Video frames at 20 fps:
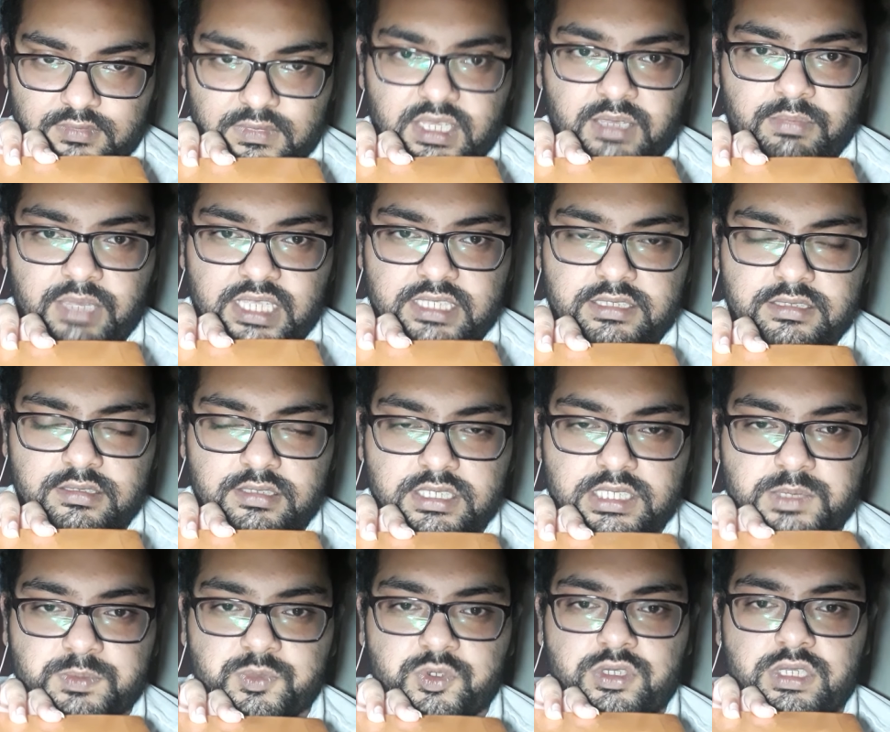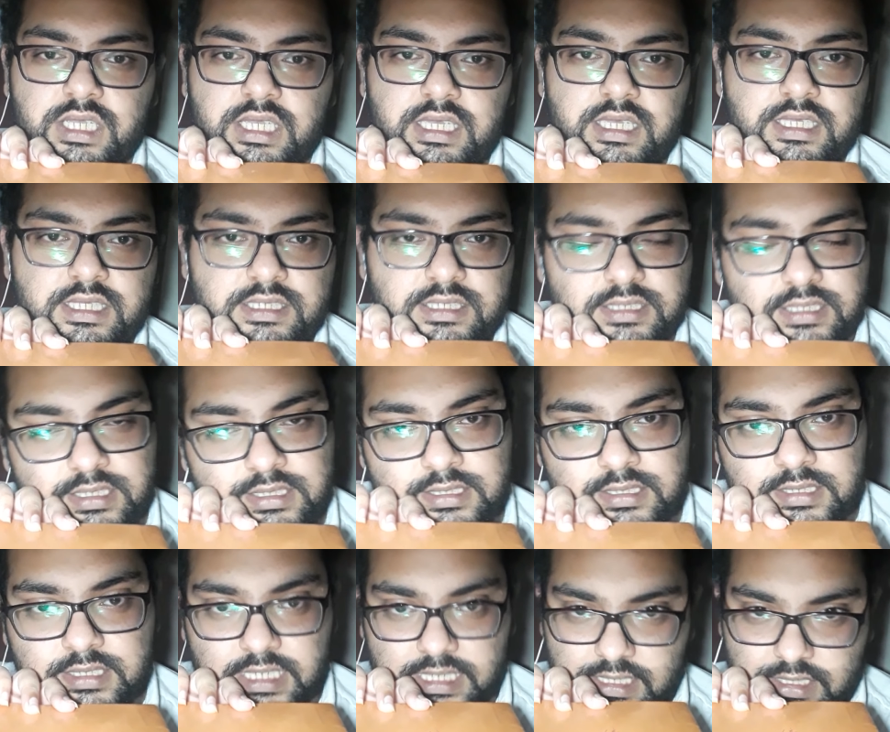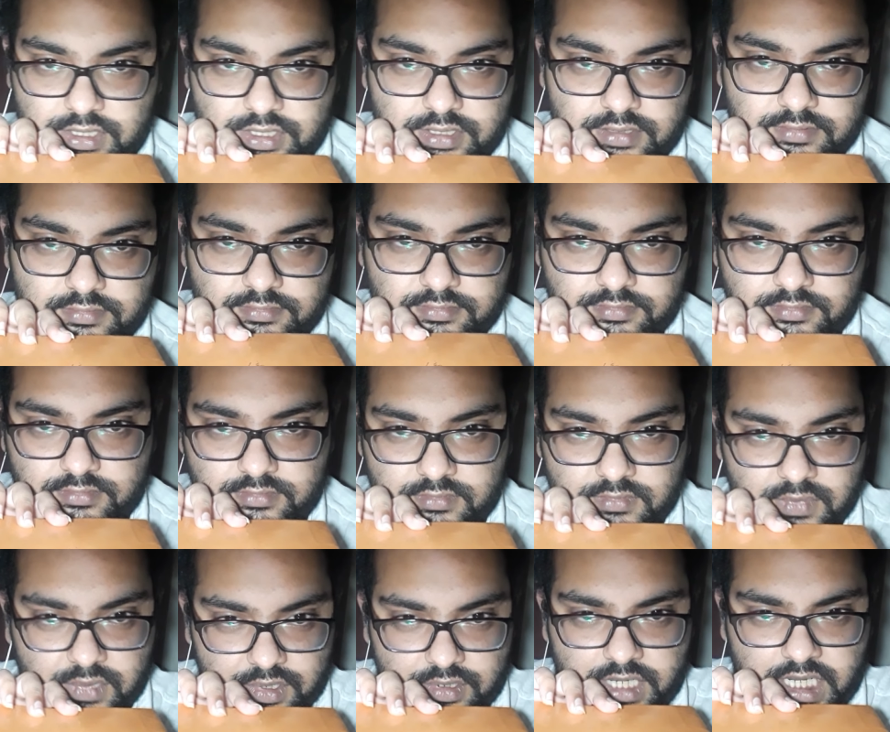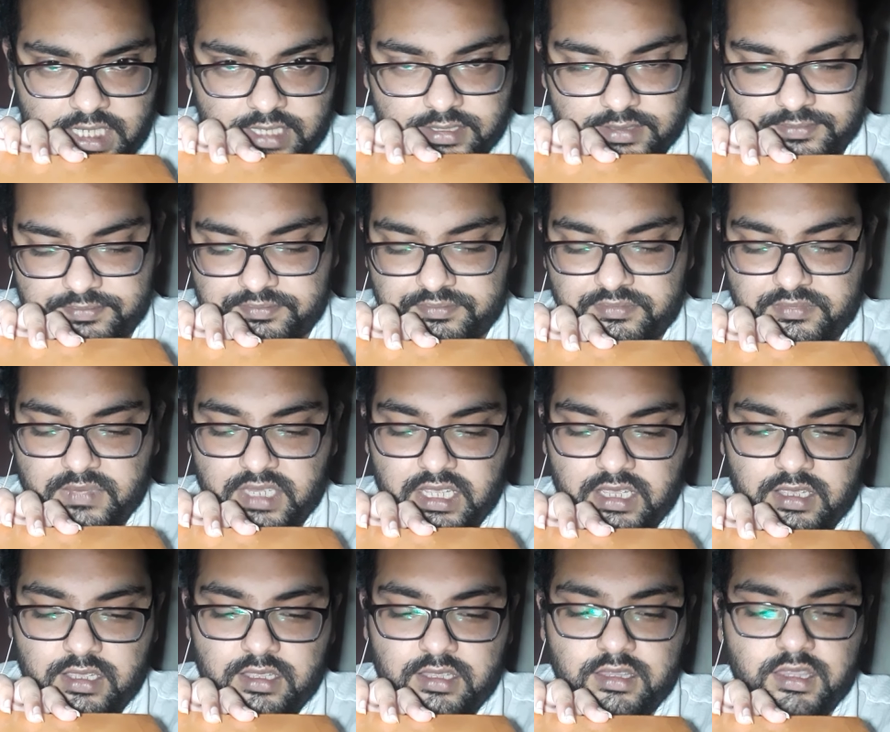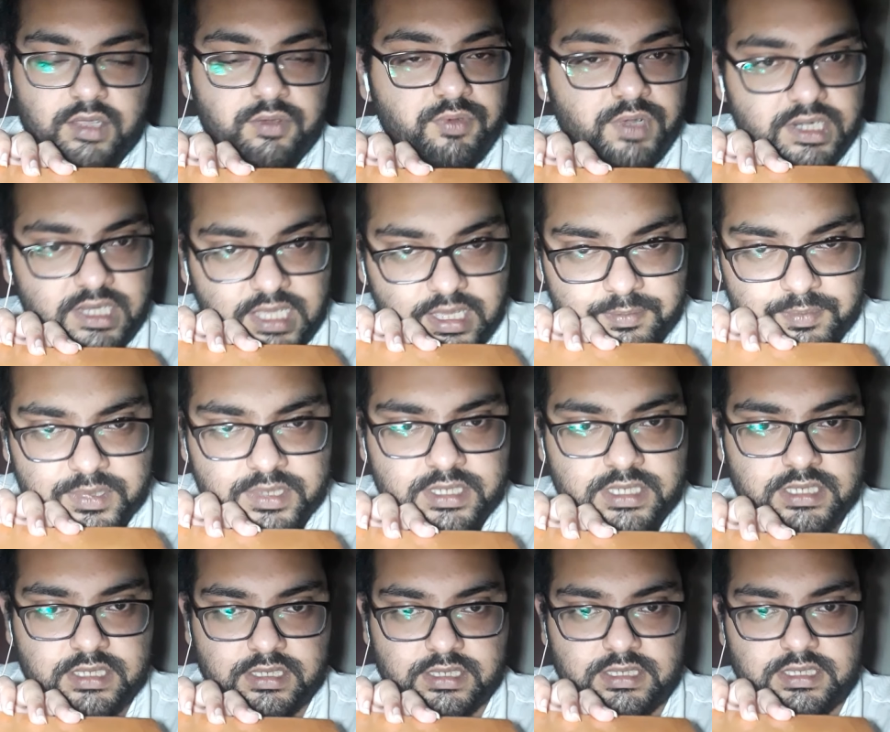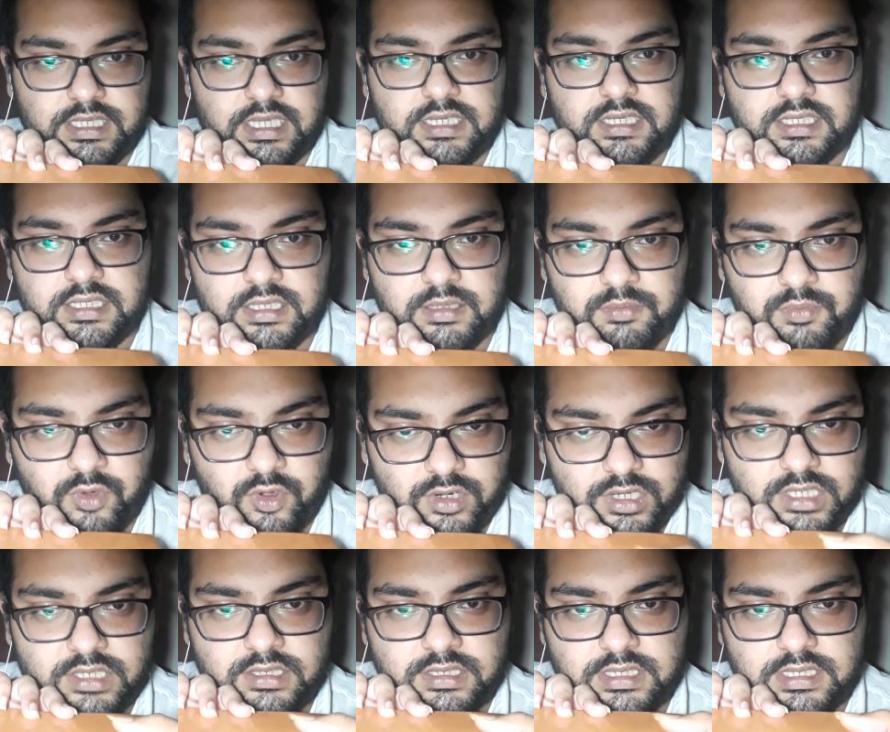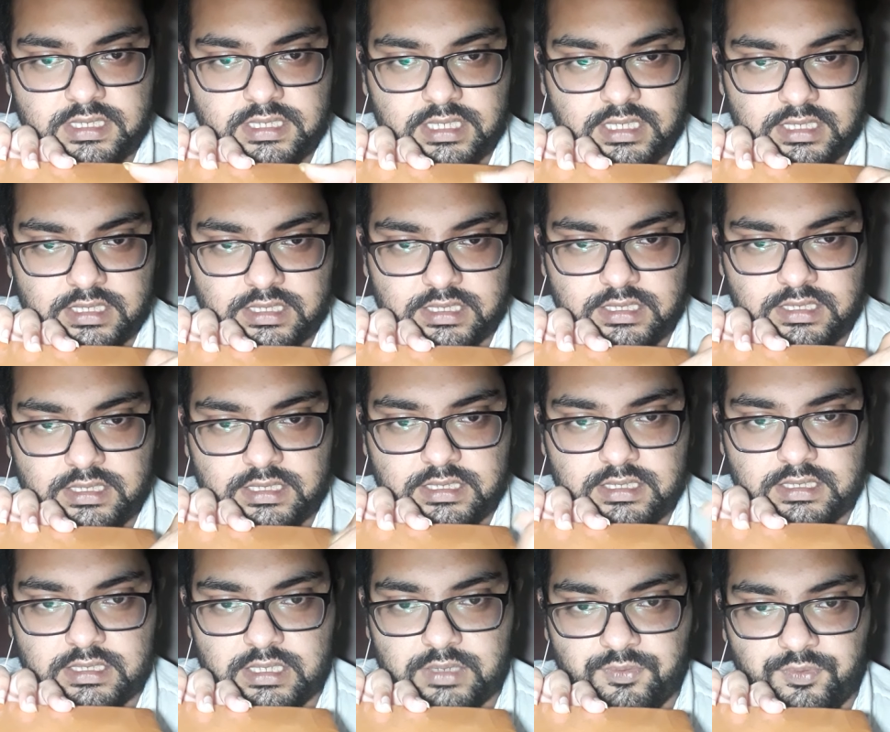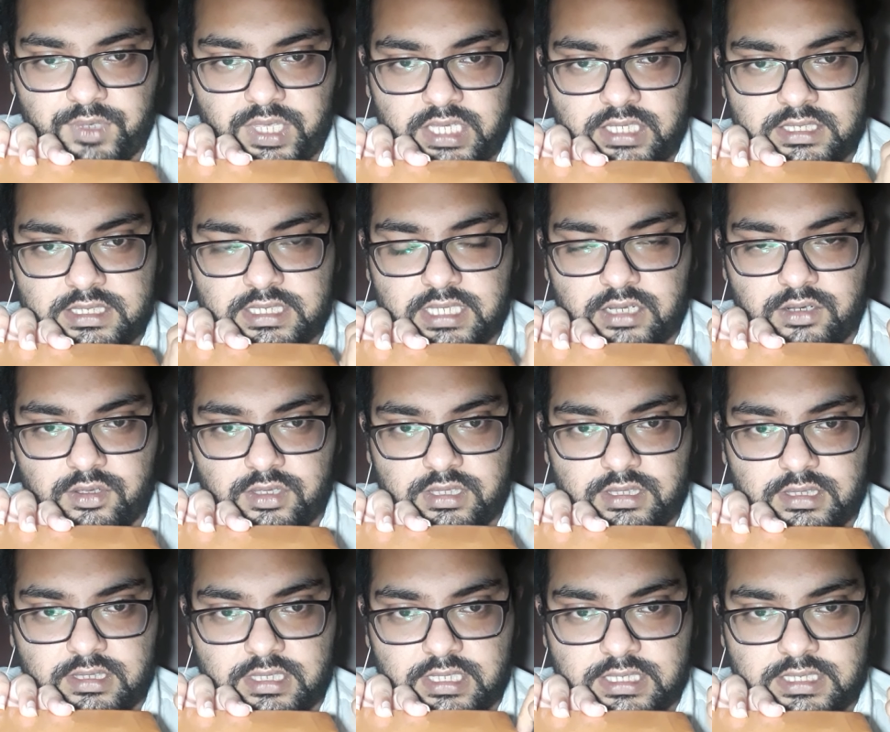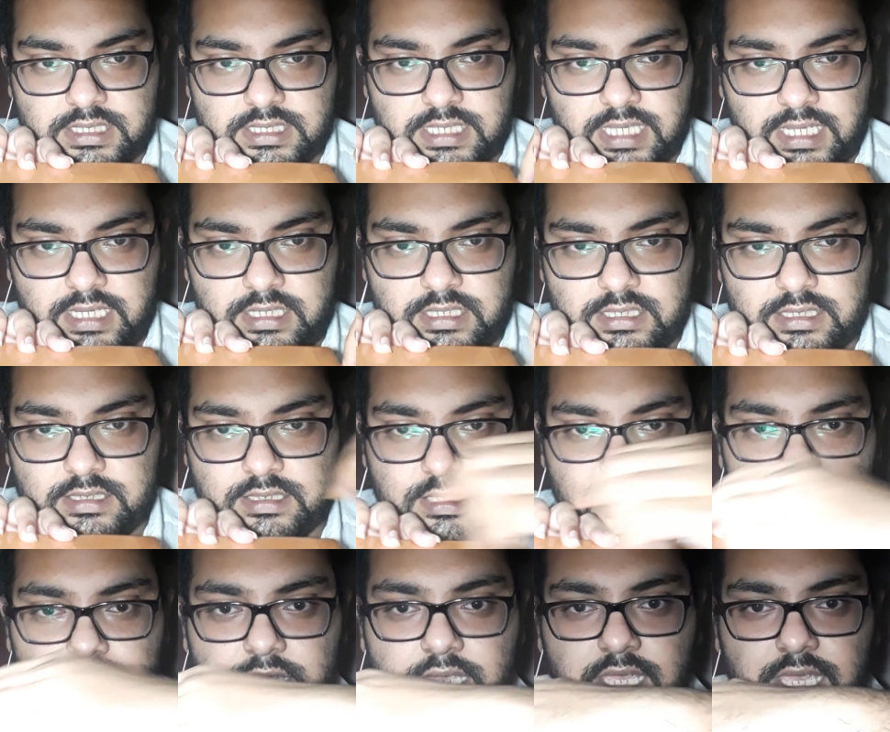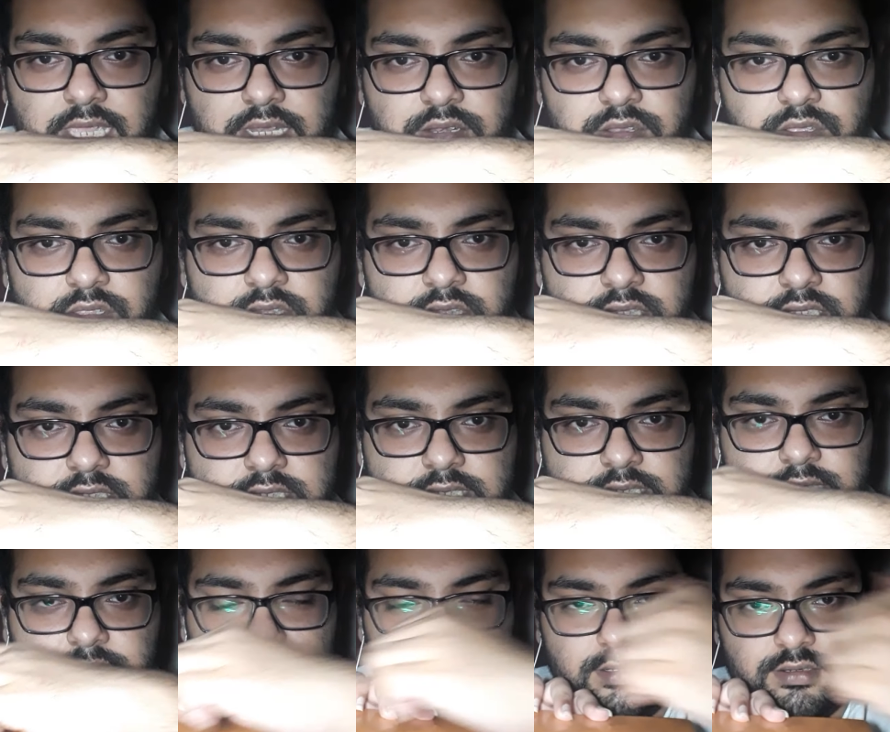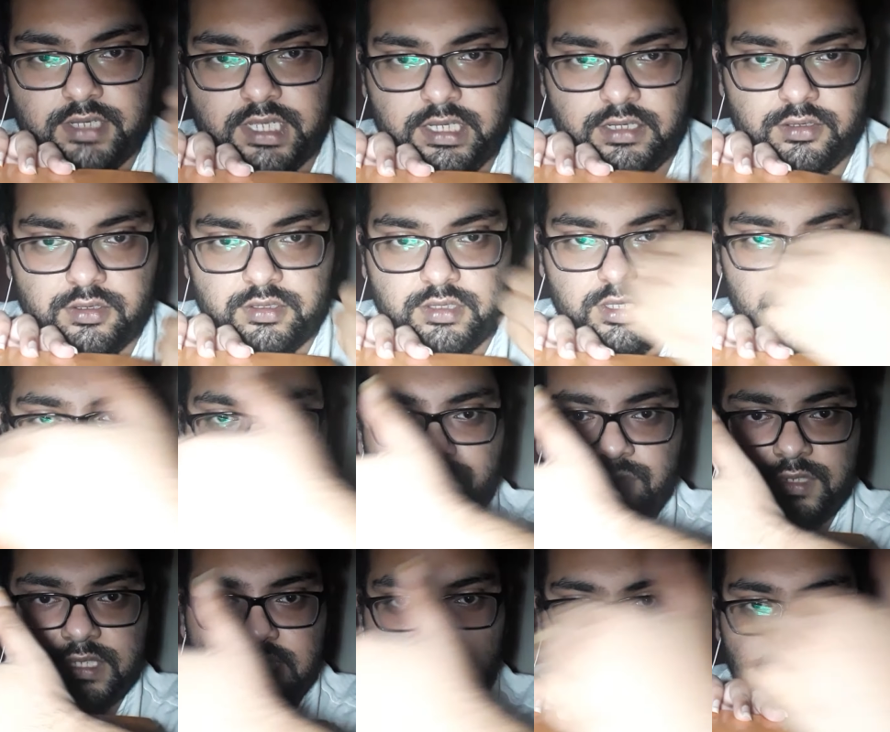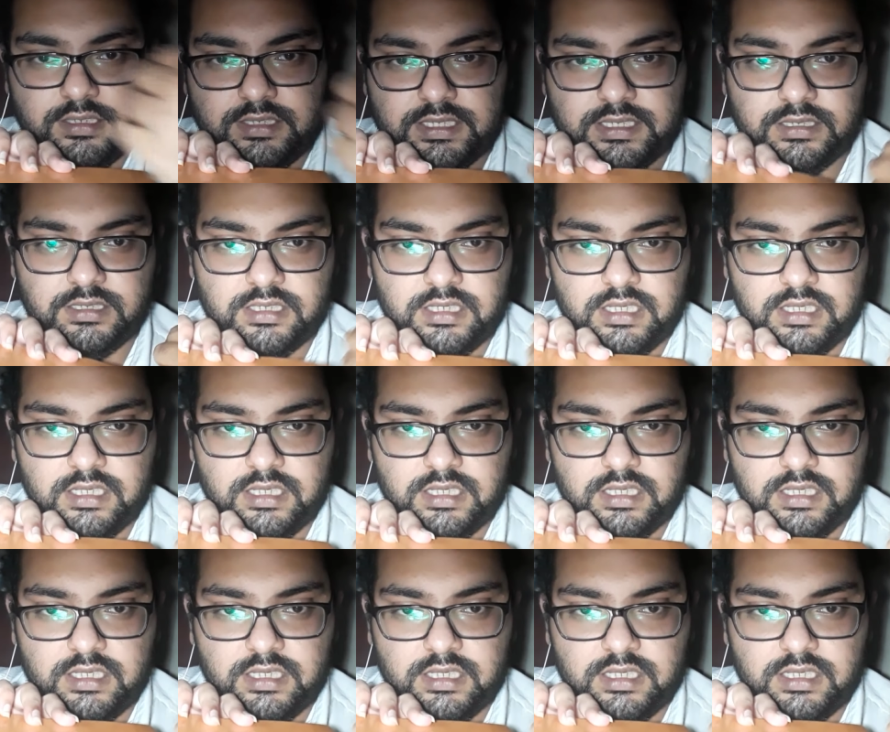Imagine this book is the stage. Alright. Now what happens is that in the modern stages, the wings are on this side and on this side, right? On the two sides.